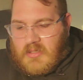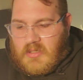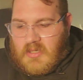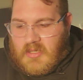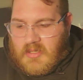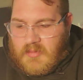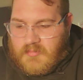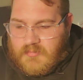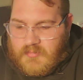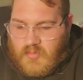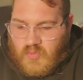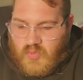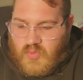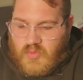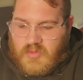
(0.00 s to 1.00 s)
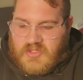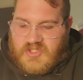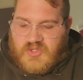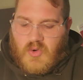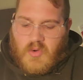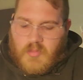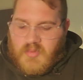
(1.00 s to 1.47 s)

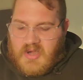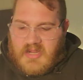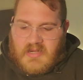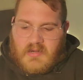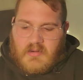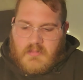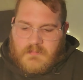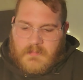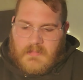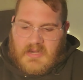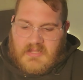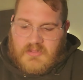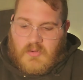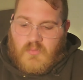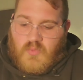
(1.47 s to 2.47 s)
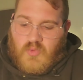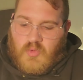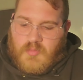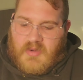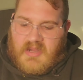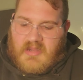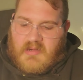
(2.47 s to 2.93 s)
Stormbreaker, not the rule
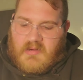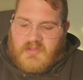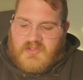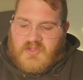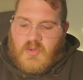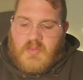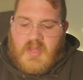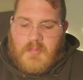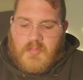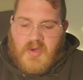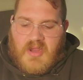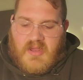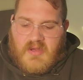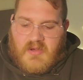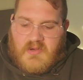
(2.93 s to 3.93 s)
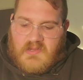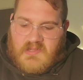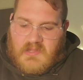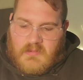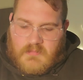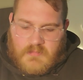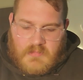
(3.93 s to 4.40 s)
breaker. There's too many breakers.
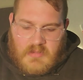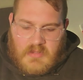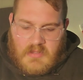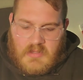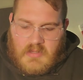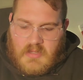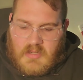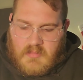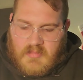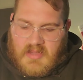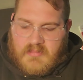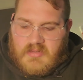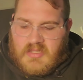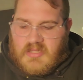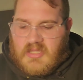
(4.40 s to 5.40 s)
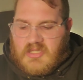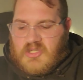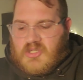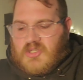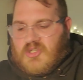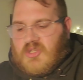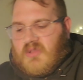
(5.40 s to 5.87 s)
Maybe they
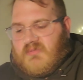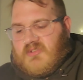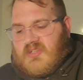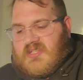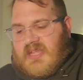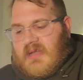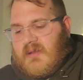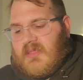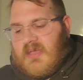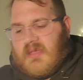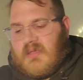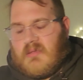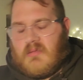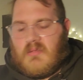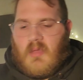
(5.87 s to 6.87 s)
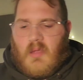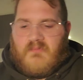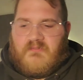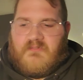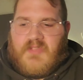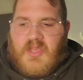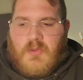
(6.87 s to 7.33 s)
should have just had like a
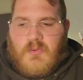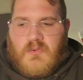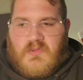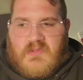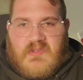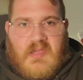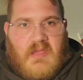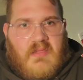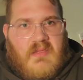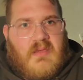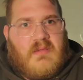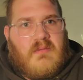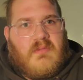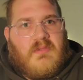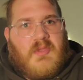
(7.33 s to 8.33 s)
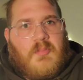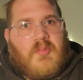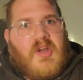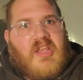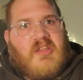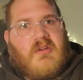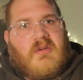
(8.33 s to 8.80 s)
fuse and then the
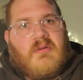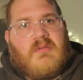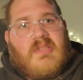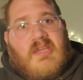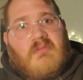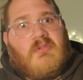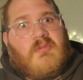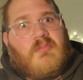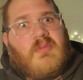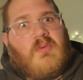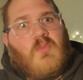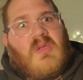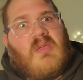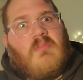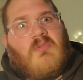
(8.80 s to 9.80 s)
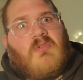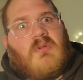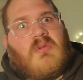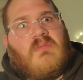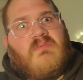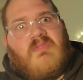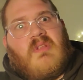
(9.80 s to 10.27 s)
breaker. That would have been way more
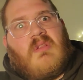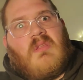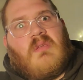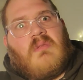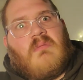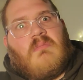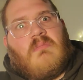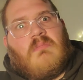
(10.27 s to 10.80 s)
convenient.